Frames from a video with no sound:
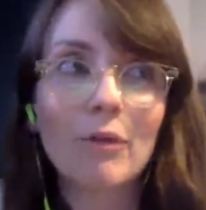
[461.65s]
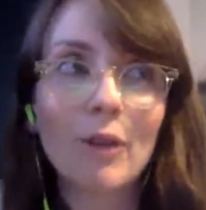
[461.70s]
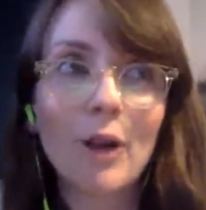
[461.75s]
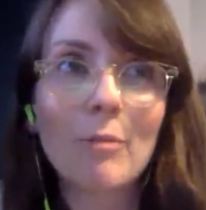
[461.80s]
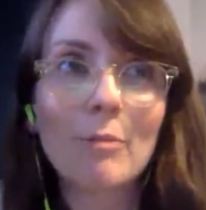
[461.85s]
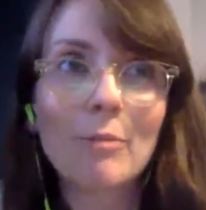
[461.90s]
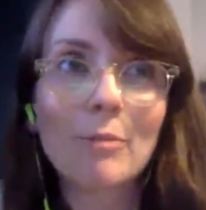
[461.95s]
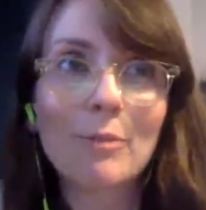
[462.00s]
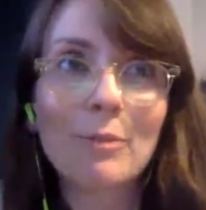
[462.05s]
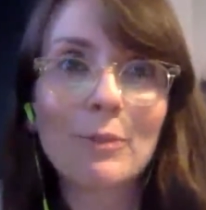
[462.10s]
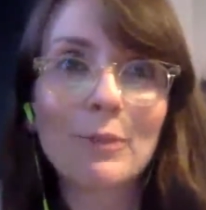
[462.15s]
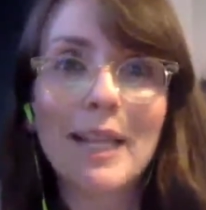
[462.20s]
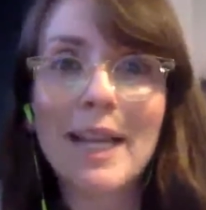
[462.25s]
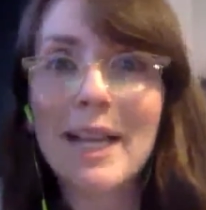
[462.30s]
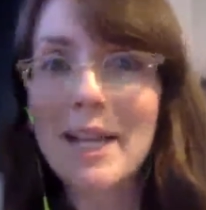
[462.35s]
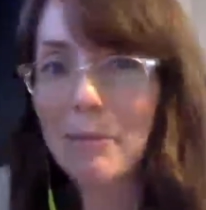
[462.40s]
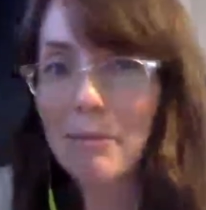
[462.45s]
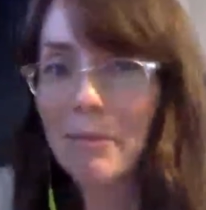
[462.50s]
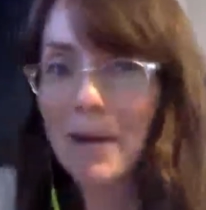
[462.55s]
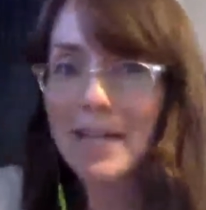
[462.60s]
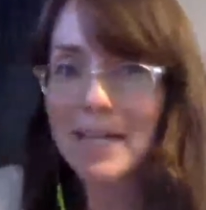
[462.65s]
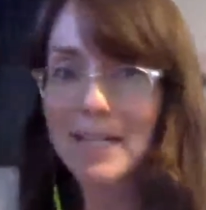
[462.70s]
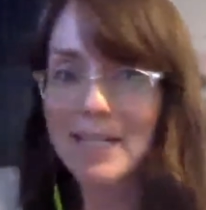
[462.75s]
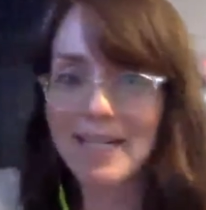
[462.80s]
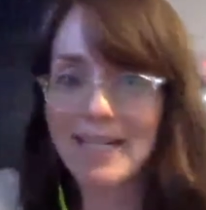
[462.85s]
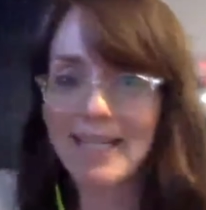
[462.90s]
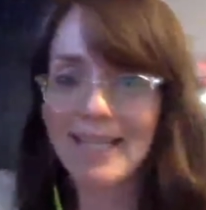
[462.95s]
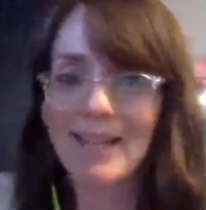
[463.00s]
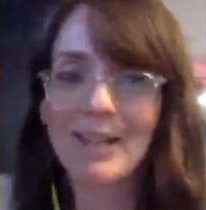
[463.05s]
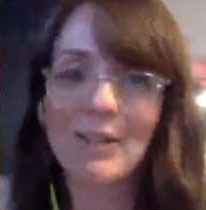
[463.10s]
from
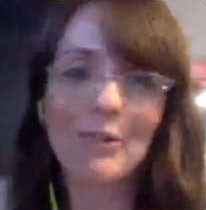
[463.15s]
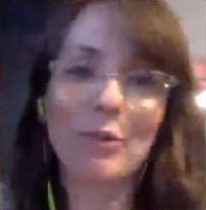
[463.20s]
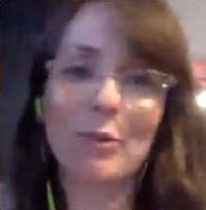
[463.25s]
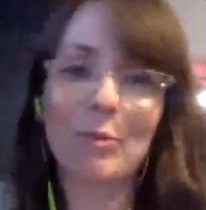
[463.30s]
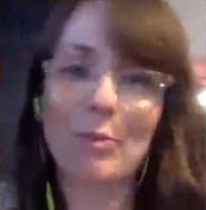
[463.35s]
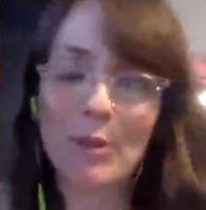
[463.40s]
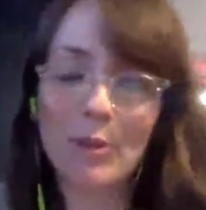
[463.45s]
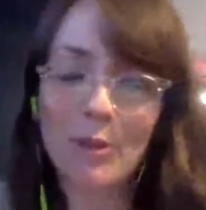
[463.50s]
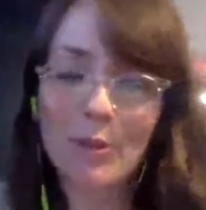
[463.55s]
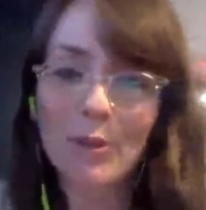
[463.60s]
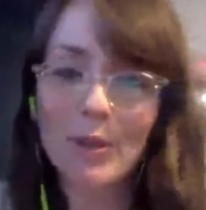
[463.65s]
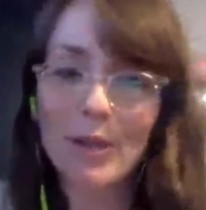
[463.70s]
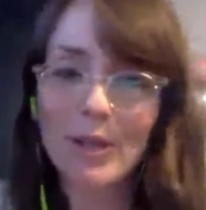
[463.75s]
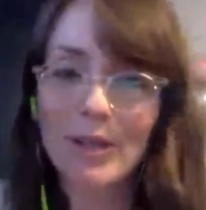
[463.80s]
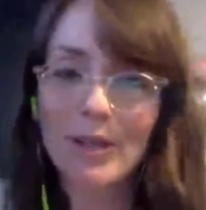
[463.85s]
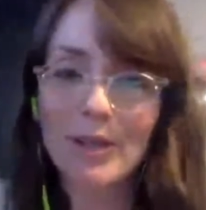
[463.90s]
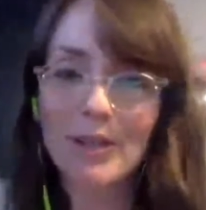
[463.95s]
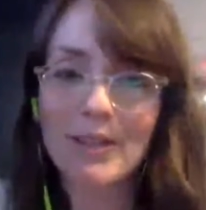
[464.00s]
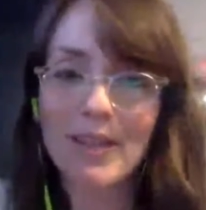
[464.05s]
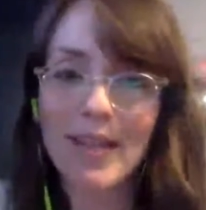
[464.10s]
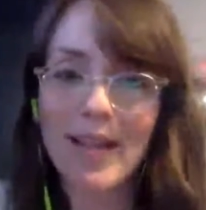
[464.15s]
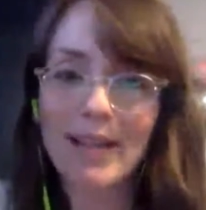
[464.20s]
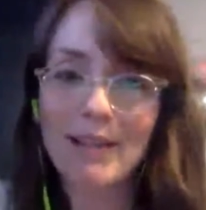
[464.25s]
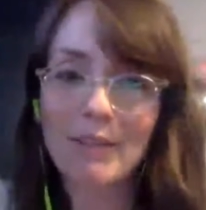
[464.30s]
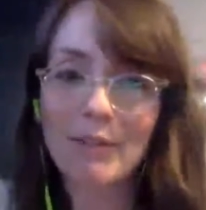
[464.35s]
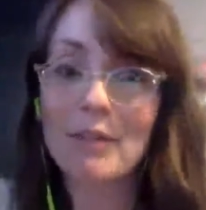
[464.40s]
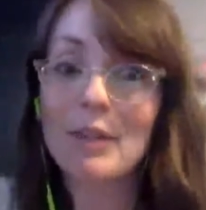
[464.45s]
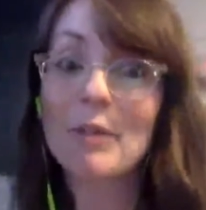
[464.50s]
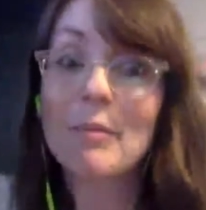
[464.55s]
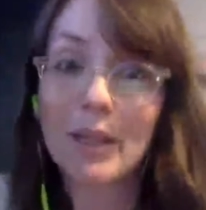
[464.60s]
like-minded entrepreneurs
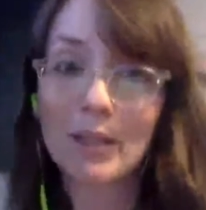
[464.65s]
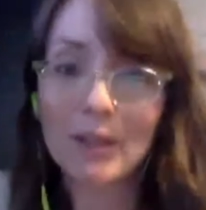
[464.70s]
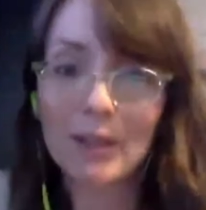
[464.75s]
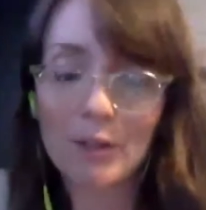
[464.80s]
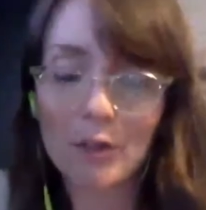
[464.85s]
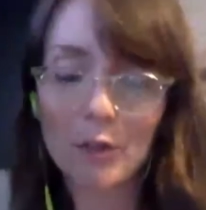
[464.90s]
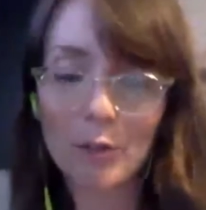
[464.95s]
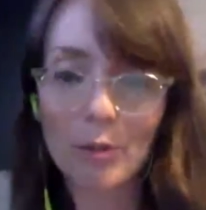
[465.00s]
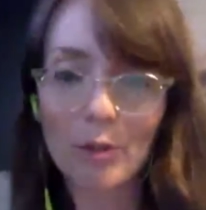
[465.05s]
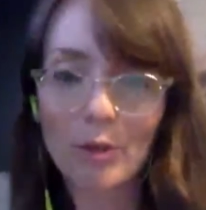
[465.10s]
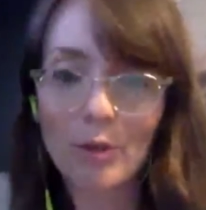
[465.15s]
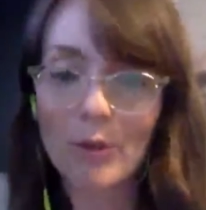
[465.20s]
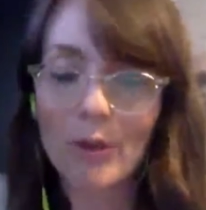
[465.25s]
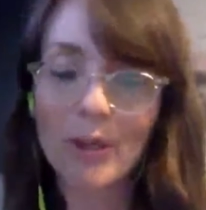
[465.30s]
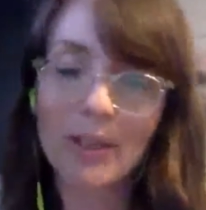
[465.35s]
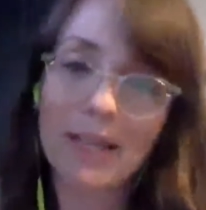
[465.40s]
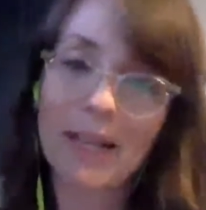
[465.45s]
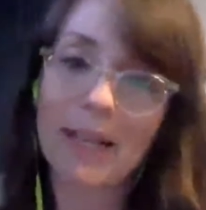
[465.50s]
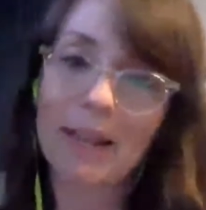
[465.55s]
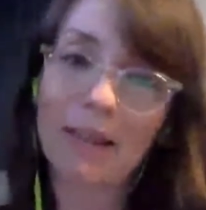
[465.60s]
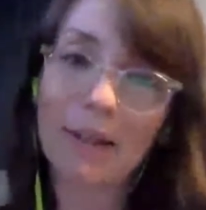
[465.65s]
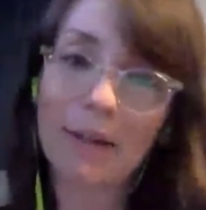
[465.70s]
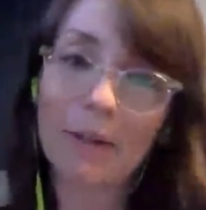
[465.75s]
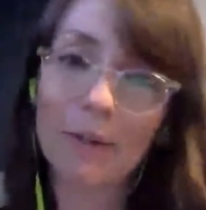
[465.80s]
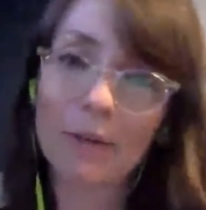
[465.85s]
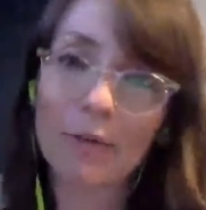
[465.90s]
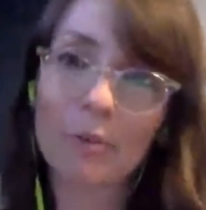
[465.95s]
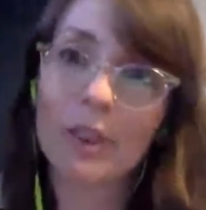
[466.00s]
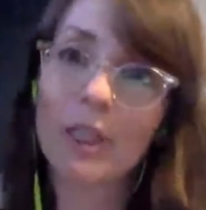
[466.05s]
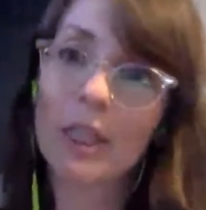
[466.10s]
and female entrepreneurs, and
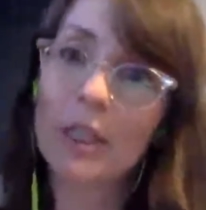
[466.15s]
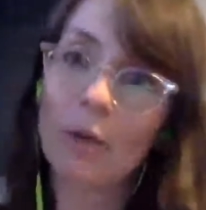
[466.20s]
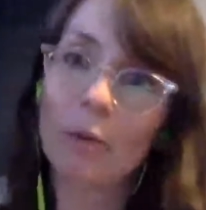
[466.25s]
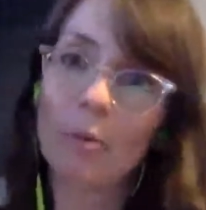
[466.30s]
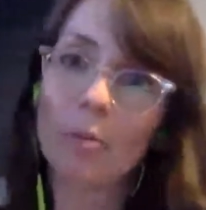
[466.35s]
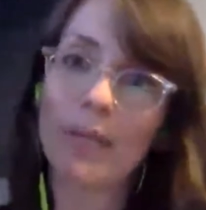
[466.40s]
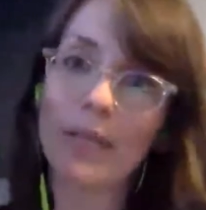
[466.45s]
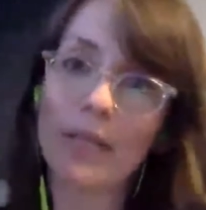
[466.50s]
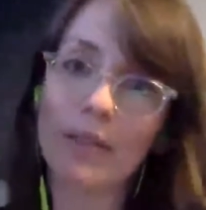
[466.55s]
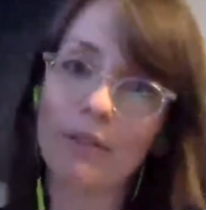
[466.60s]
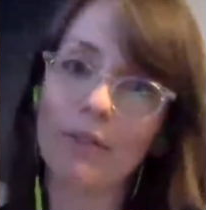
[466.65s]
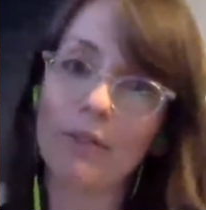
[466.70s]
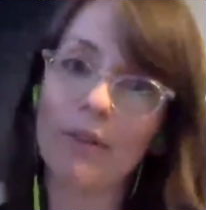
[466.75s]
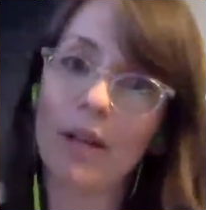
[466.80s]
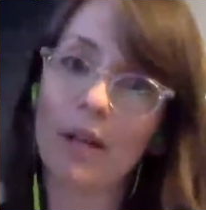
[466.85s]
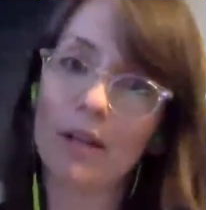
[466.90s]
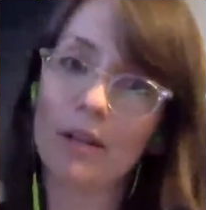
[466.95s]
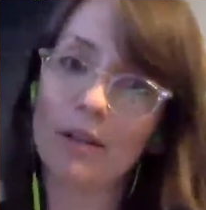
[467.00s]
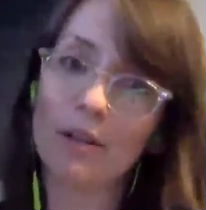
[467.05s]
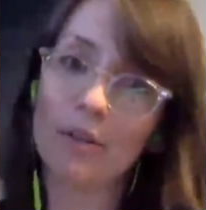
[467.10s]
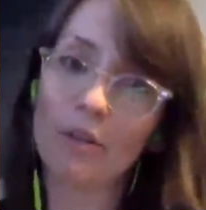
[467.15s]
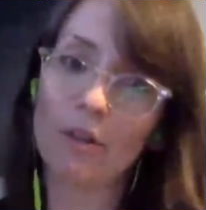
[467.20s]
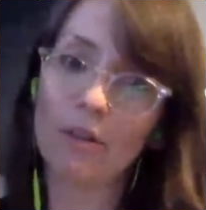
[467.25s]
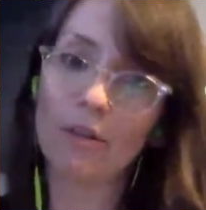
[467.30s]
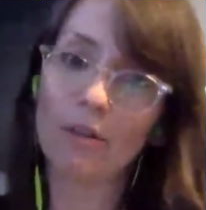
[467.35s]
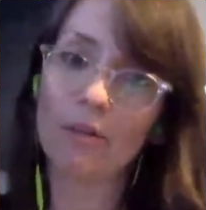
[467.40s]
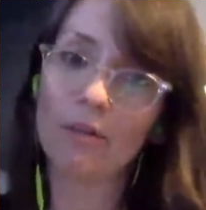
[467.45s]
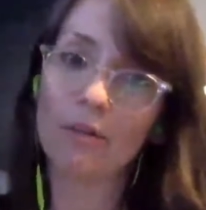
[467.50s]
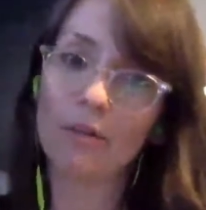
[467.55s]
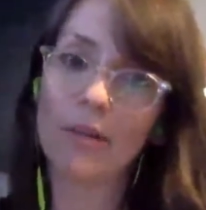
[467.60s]
there was really no place for us
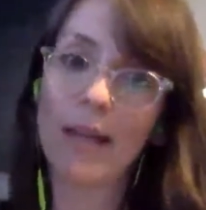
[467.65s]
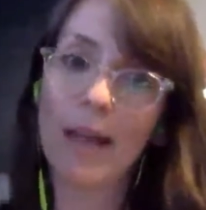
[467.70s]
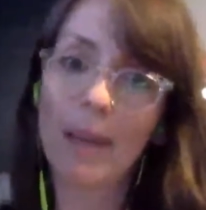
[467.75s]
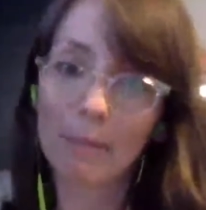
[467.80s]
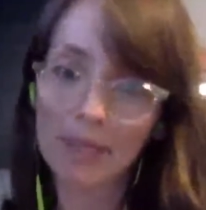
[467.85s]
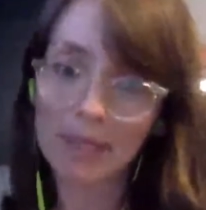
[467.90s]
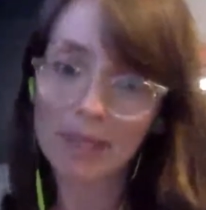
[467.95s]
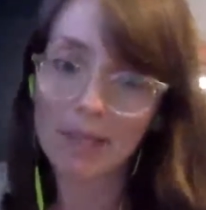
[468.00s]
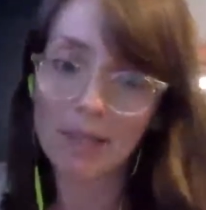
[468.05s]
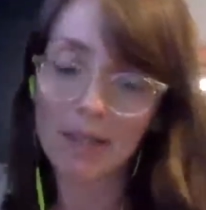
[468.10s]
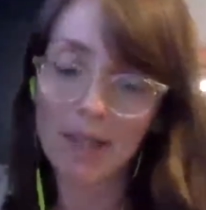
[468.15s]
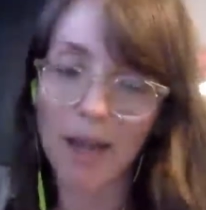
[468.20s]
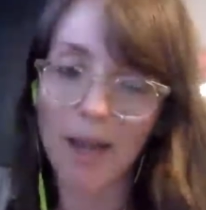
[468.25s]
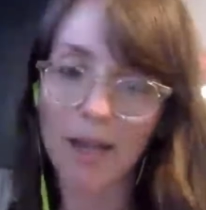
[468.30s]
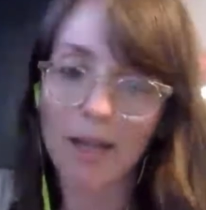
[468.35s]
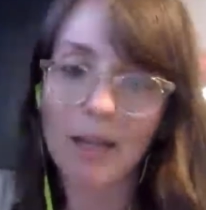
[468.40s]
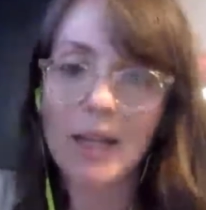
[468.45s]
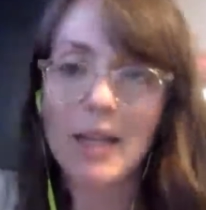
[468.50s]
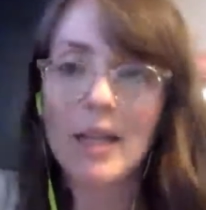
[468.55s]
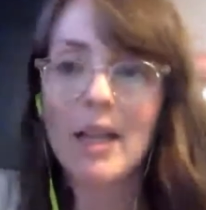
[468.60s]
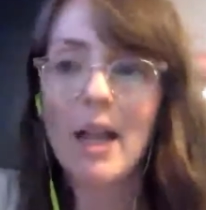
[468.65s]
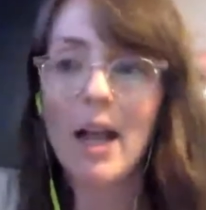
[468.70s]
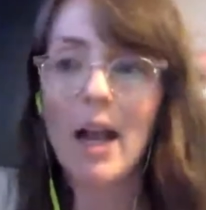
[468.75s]
to tap into that.